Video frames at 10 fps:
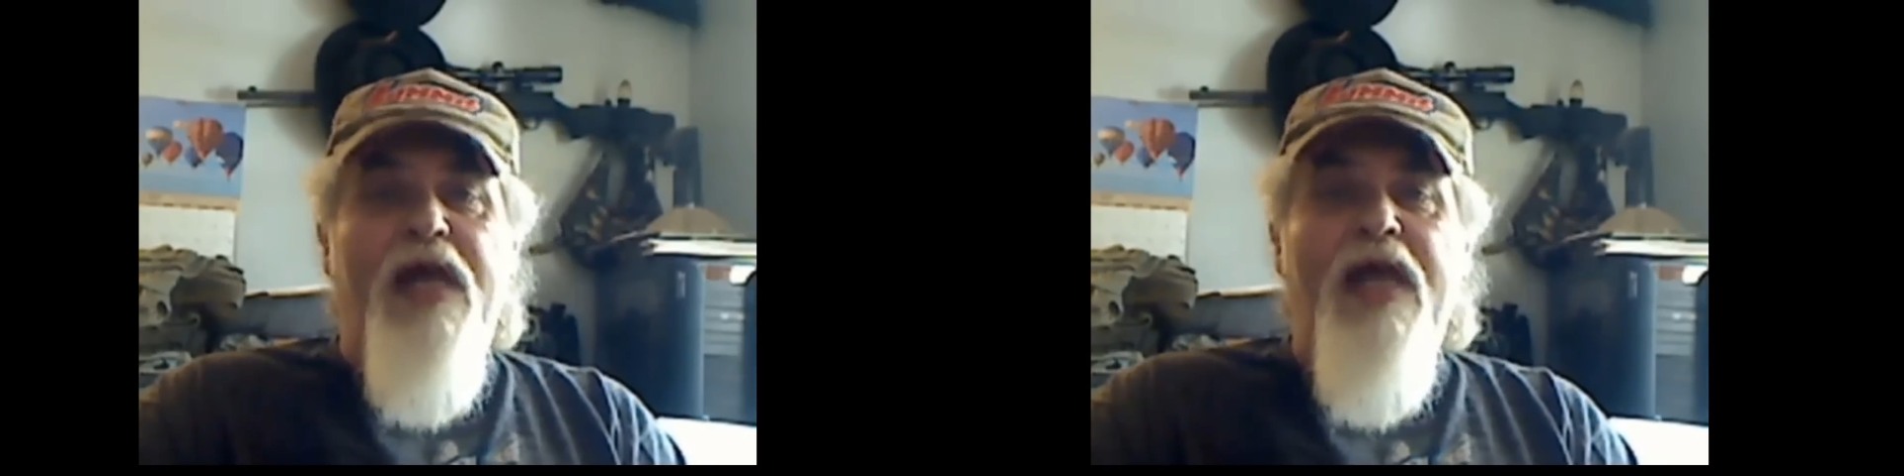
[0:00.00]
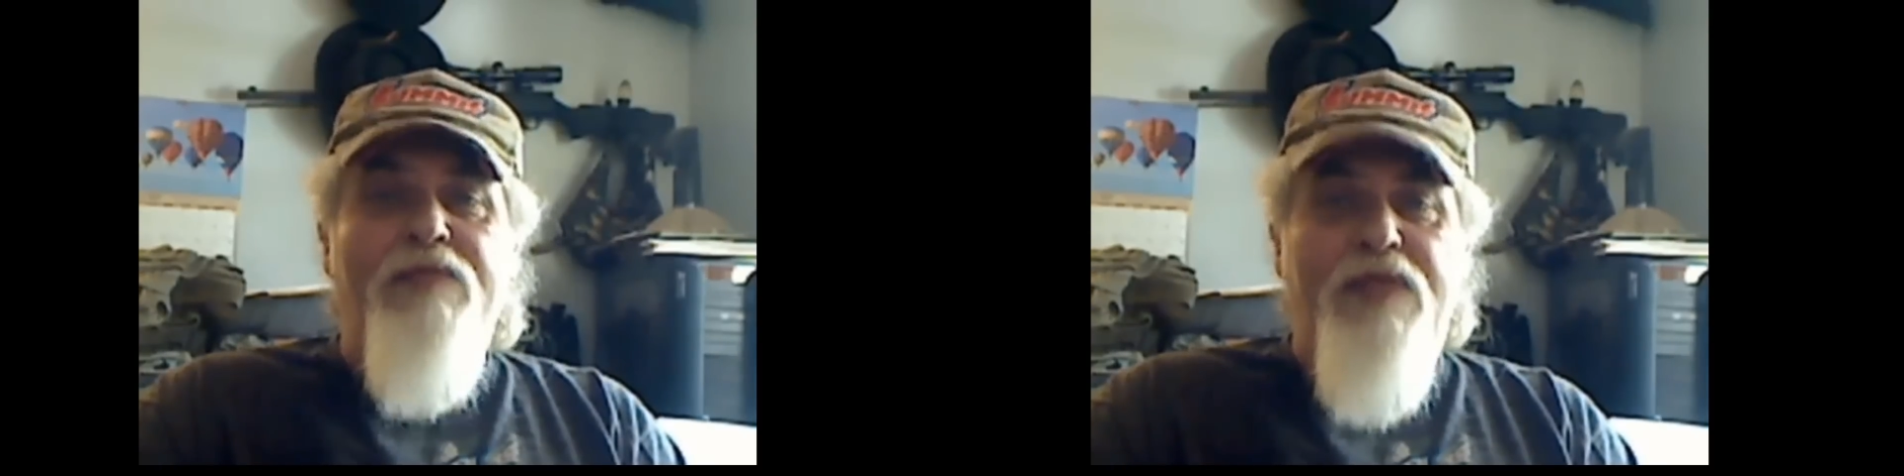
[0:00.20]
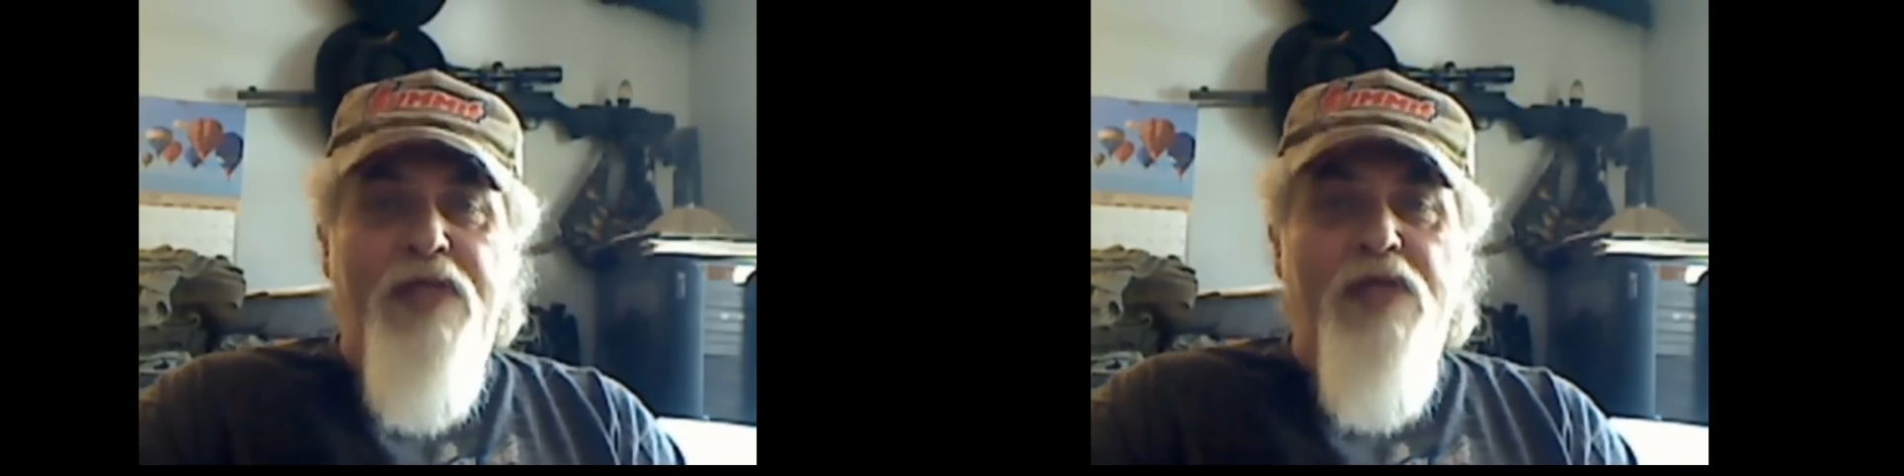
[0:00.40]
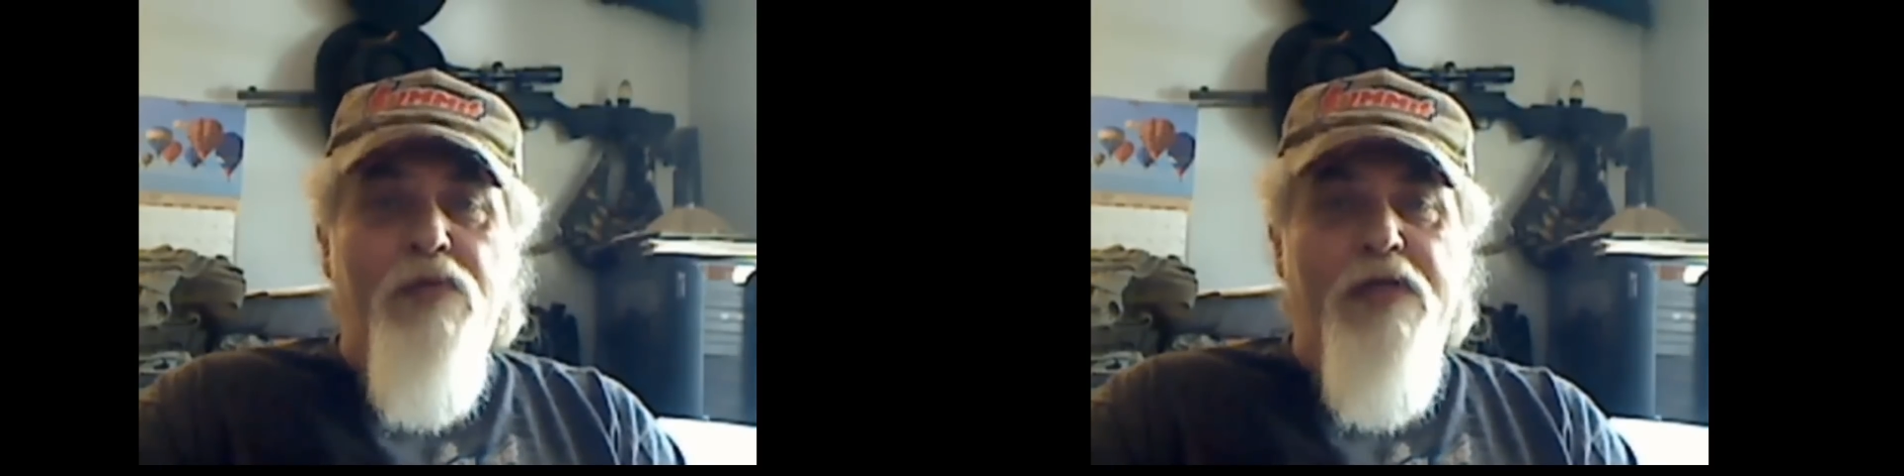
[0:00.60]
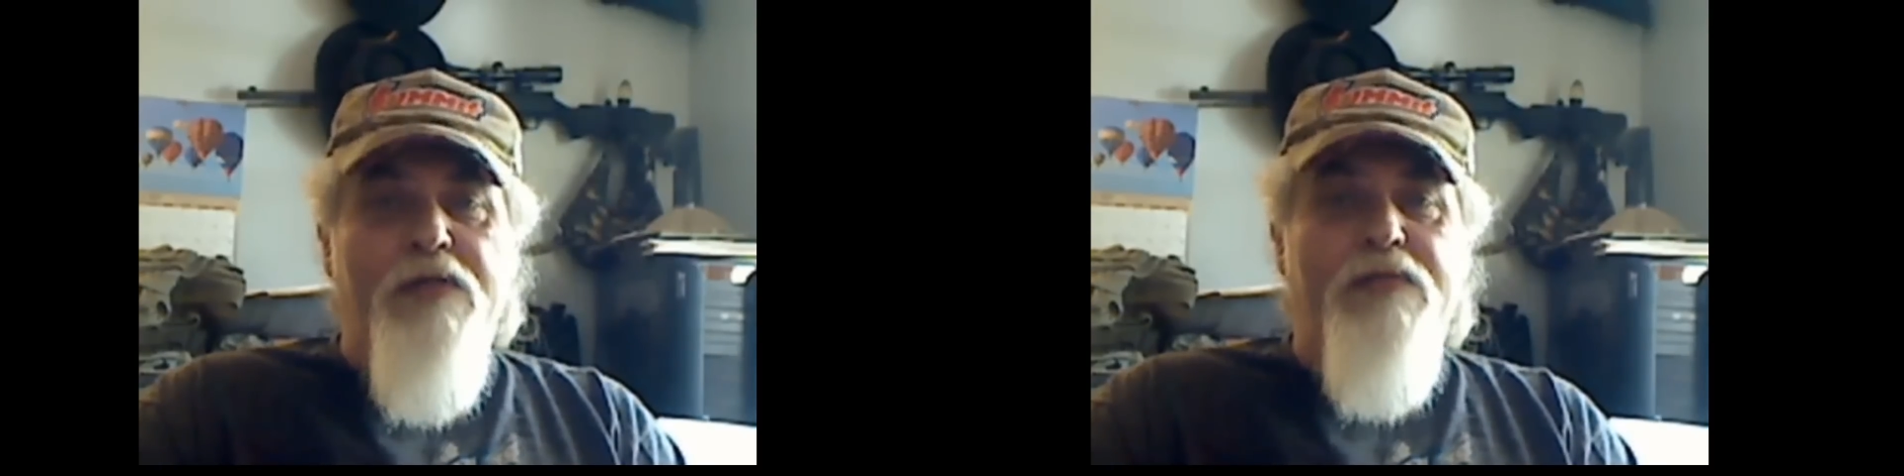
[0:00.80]
I have to deal
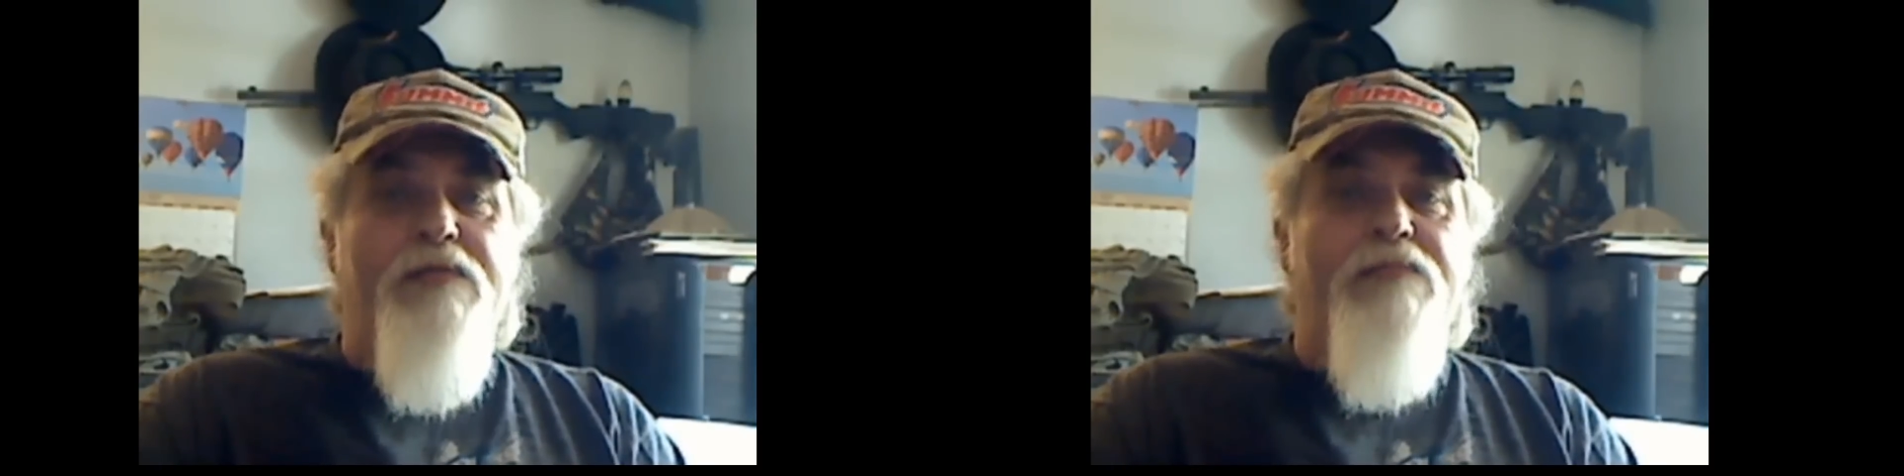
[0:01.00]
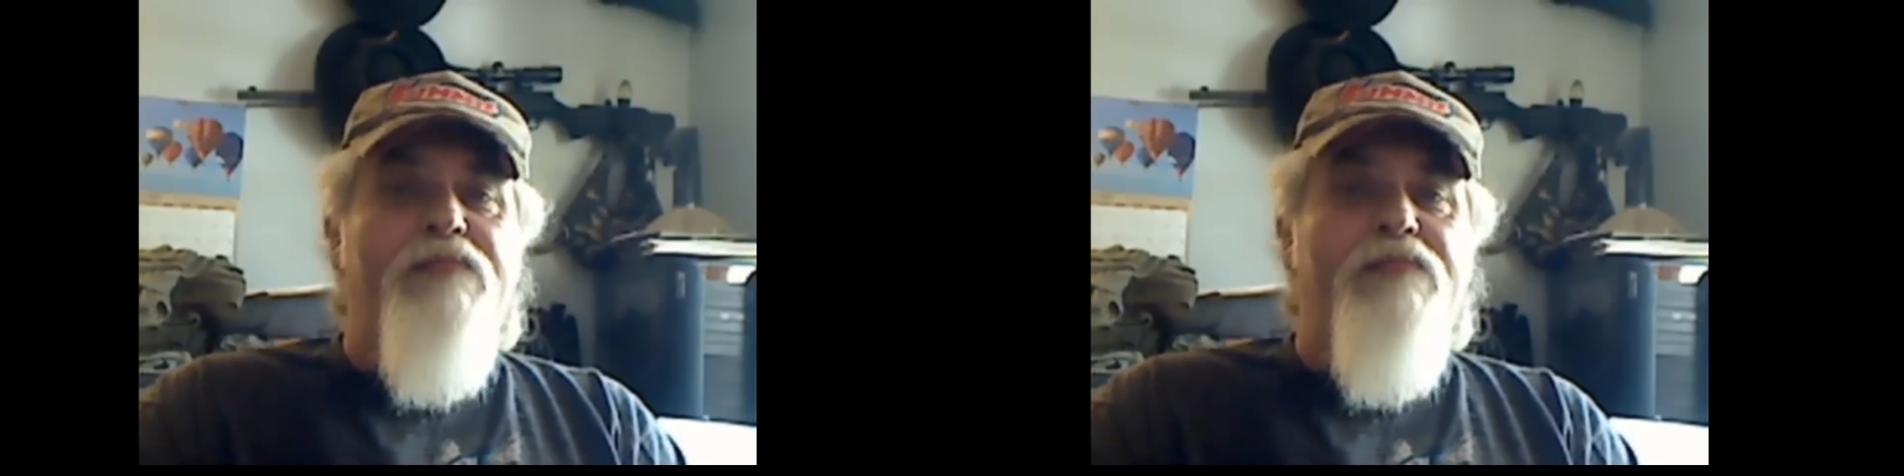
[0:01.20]
with.